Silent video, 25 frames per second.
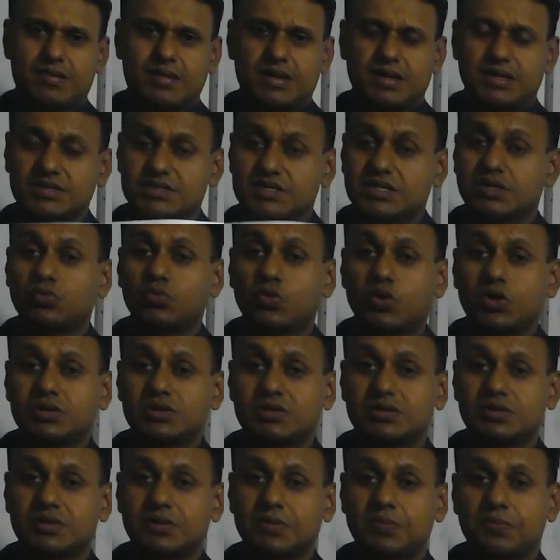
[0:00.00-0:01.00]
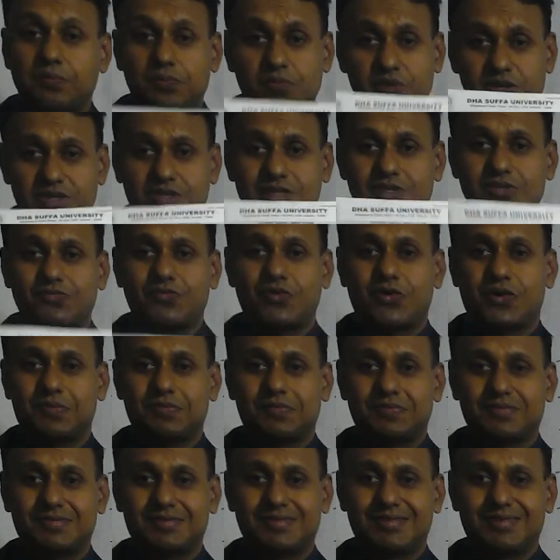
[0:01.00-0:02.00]
It's in what? Printed form.
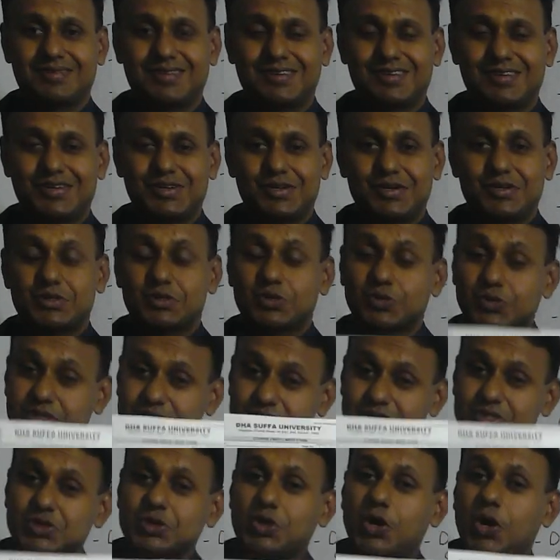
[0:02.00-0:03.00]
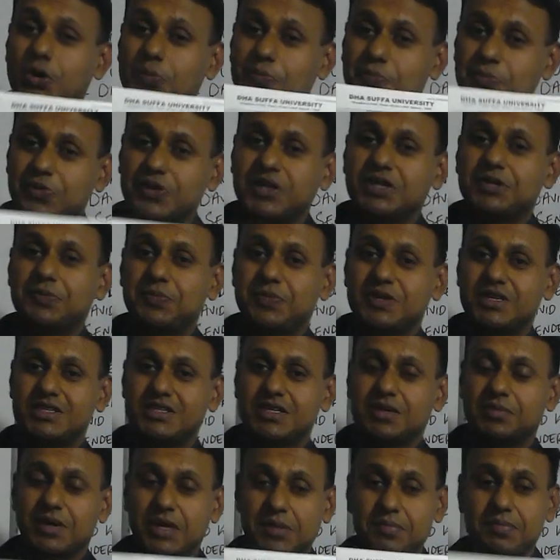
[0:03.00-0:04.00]
So this is called print
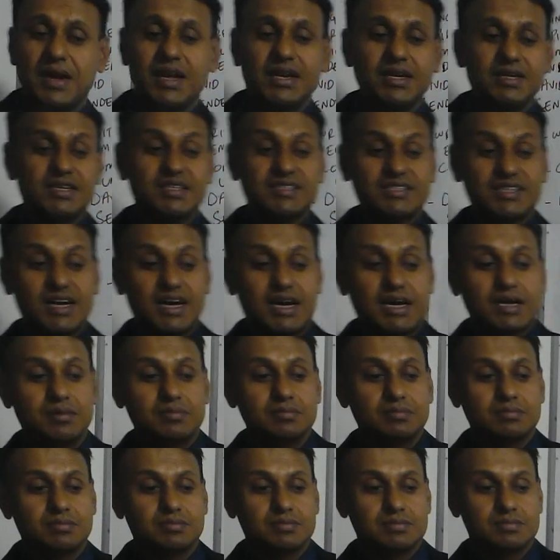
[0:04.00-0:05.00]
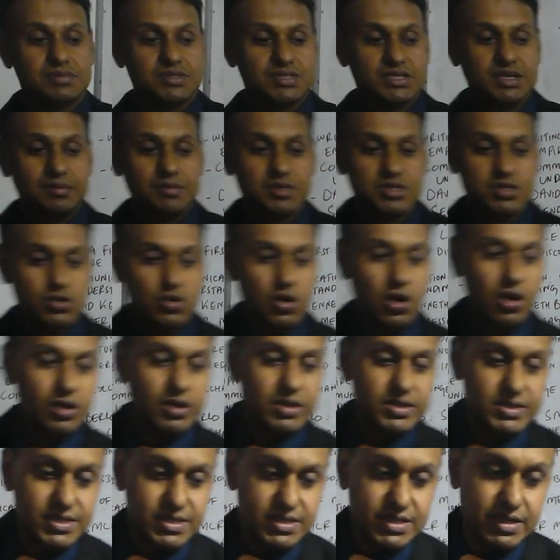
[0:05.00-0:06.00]
medium, and many a time, some
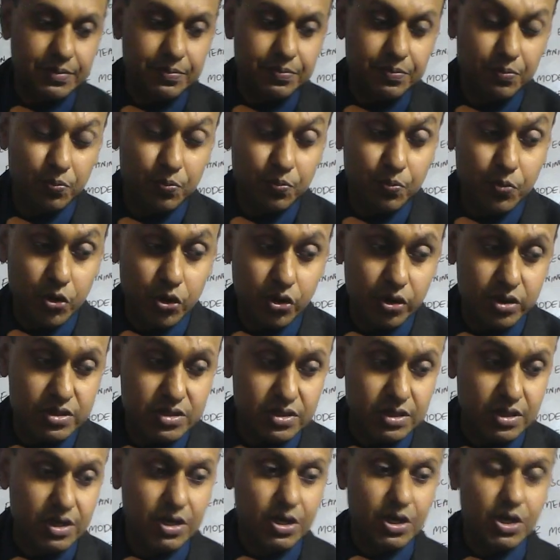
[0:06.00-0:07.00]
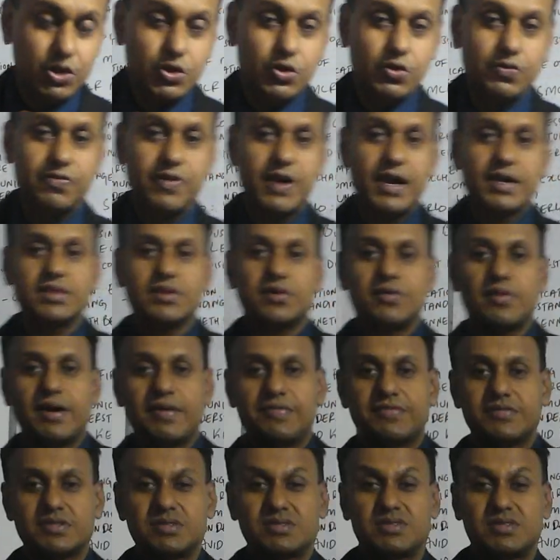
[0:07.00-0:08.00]
scholars and some books, you'll find the
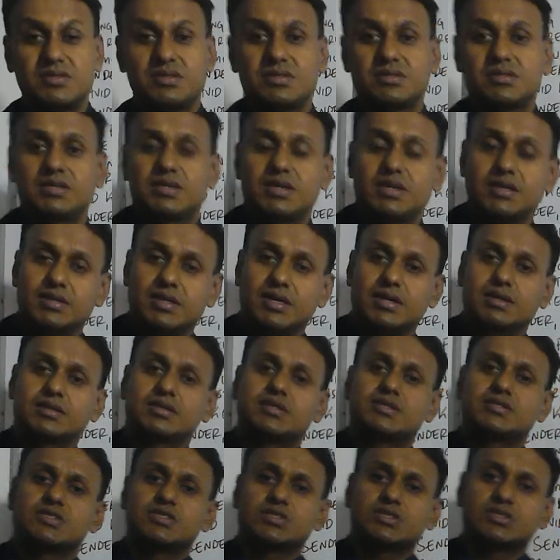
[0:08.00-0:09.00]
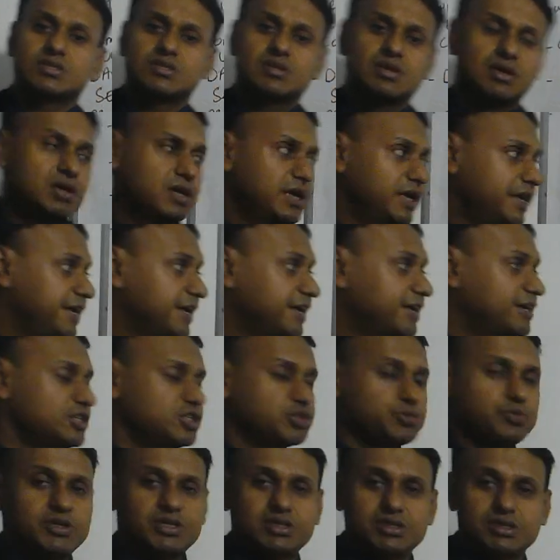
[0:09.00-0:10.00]
references saying that this is
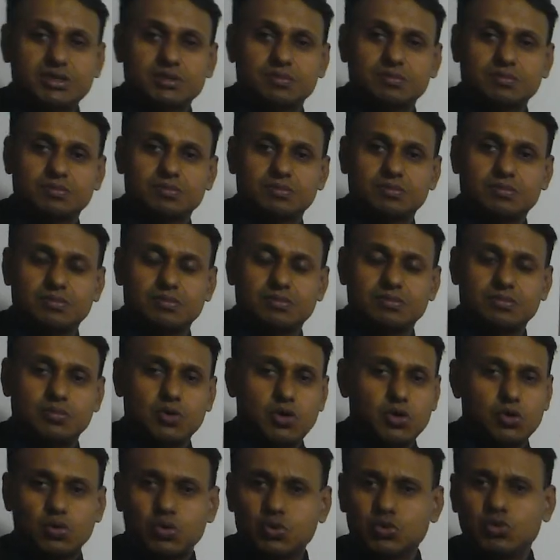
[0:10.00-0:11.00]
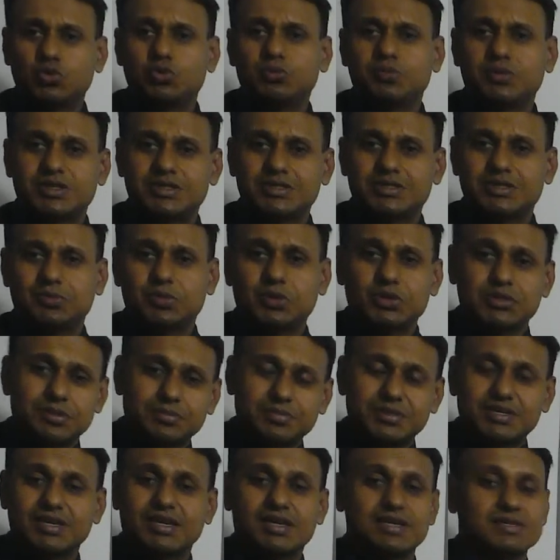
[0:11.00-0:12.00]
English medium, or Urdu medium, or
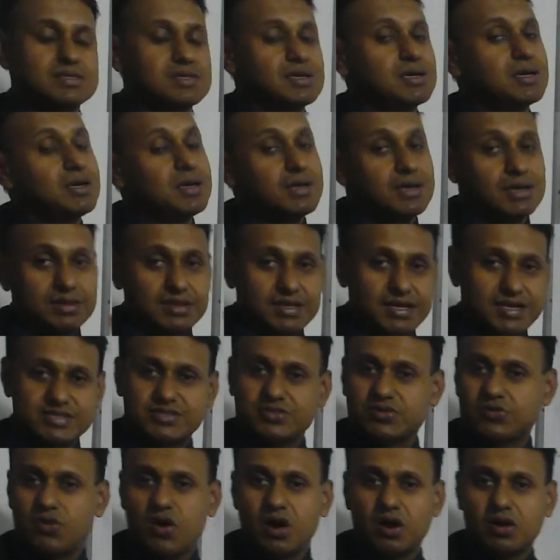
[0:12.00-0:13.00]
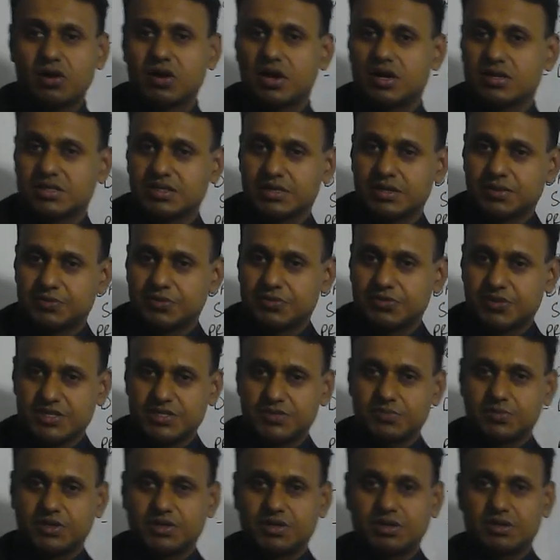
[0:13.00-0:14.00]
something else. That's a wrong concept,
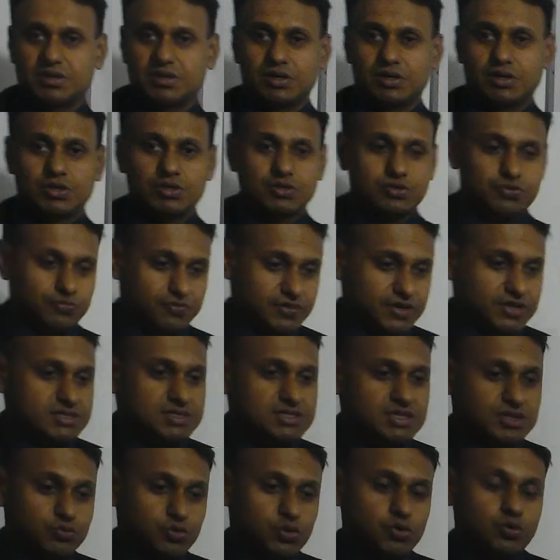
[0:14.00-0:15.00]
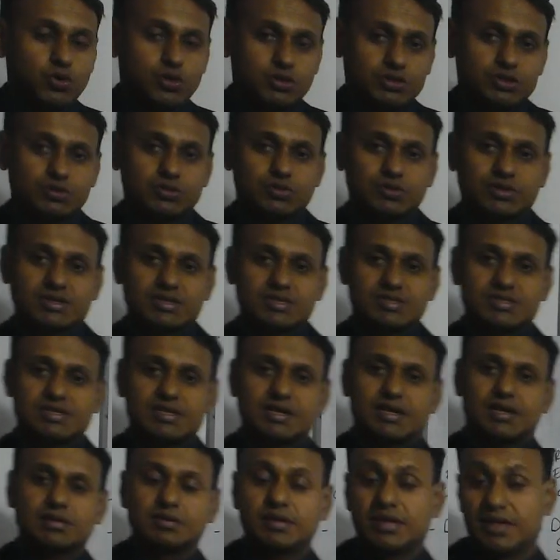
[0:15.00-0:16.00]
trust me. So first thing we wanted to
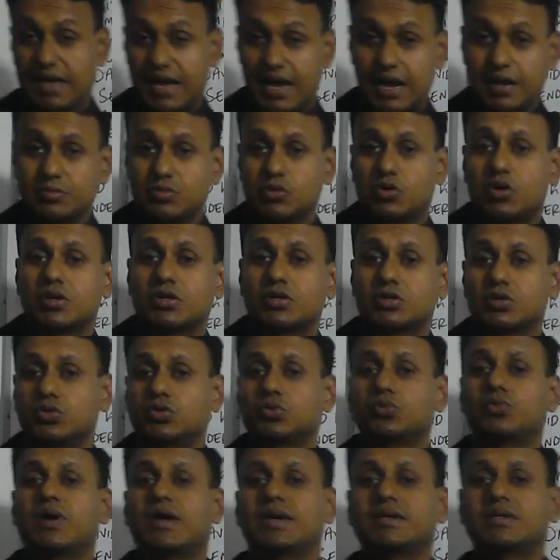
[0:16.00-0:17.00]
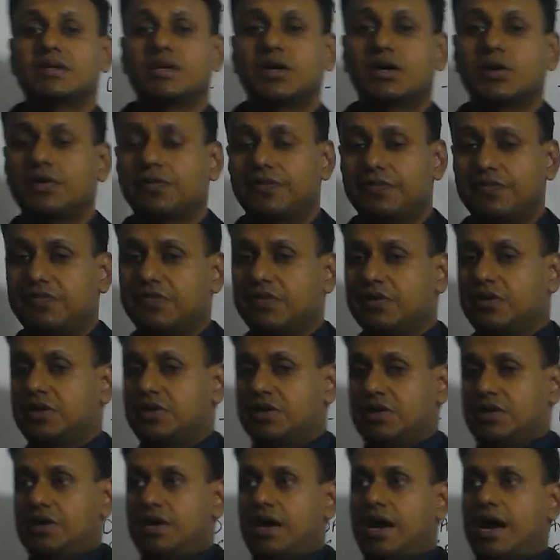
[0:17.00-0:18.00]
understand, that I'm talking to you right now, if
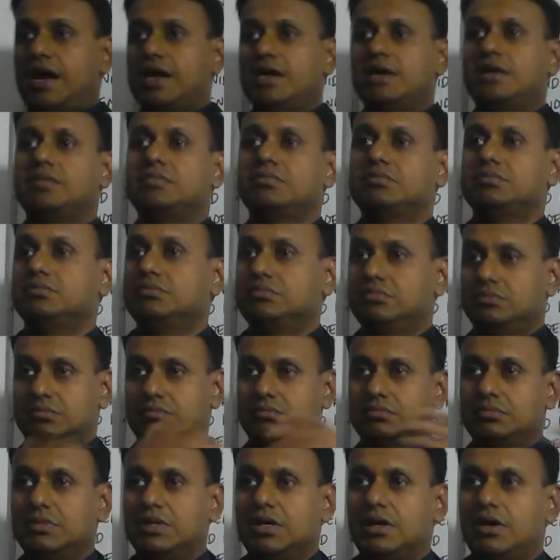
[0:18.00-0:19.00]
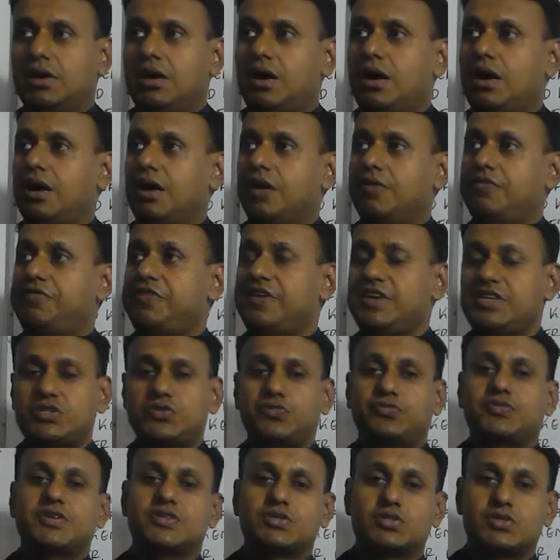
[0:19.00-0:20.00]
I am
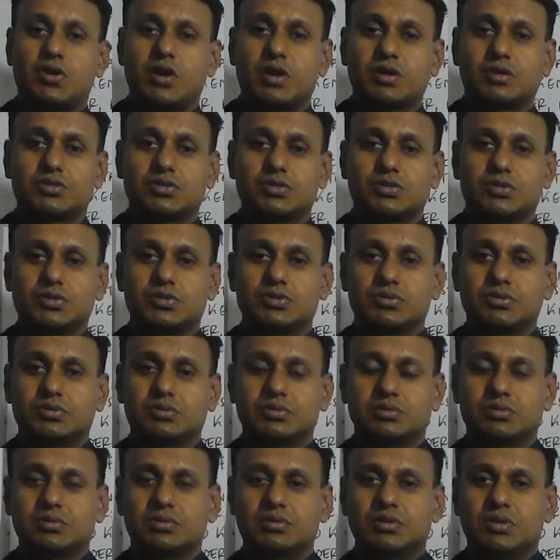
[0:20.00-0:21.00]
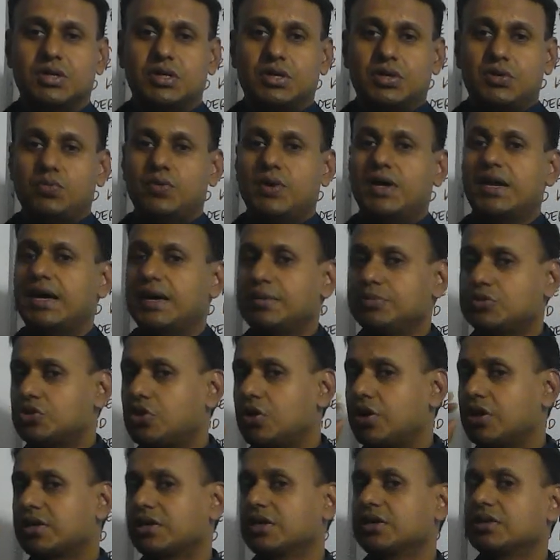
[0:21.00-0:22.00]
face-to-face talking to you, when I'm
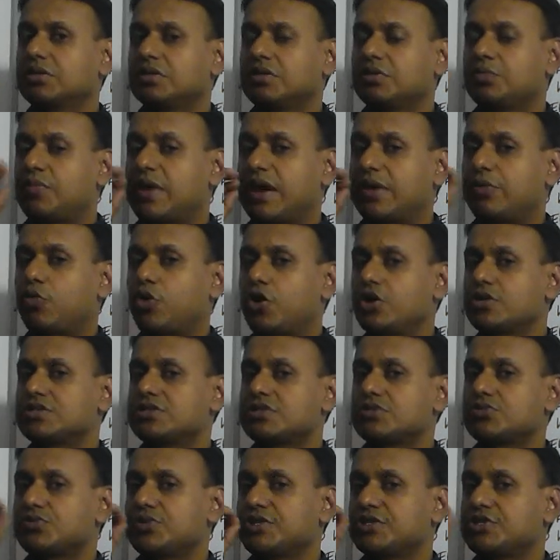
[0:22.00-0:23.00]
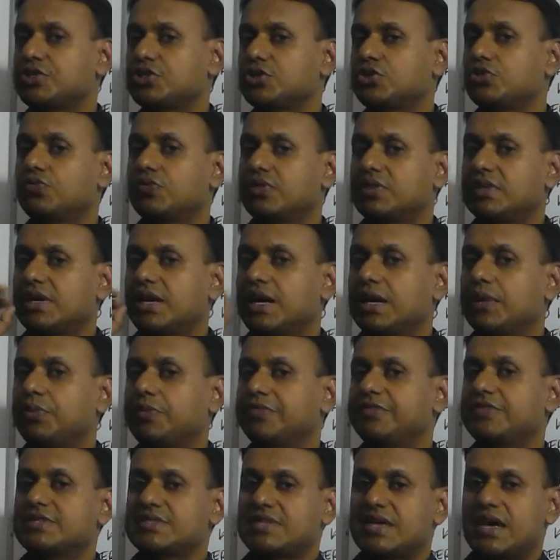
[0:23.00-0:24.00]
talking, my voice is reaching you with the help
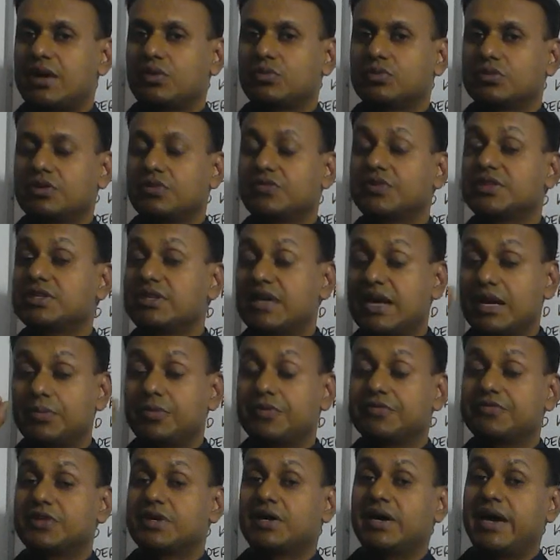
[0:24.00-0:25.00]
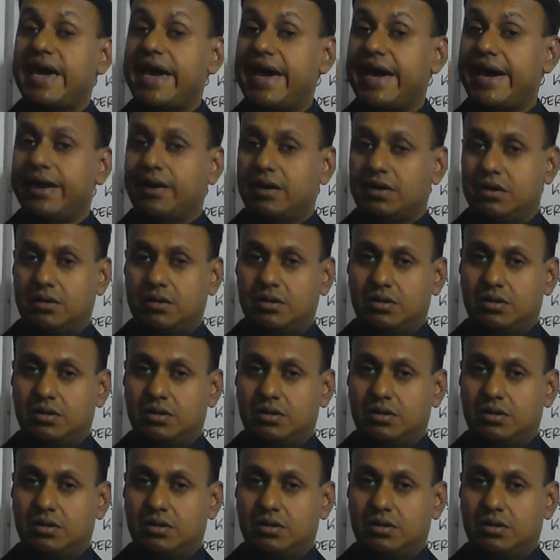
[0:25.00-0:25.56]
of the sound, with the help of the air.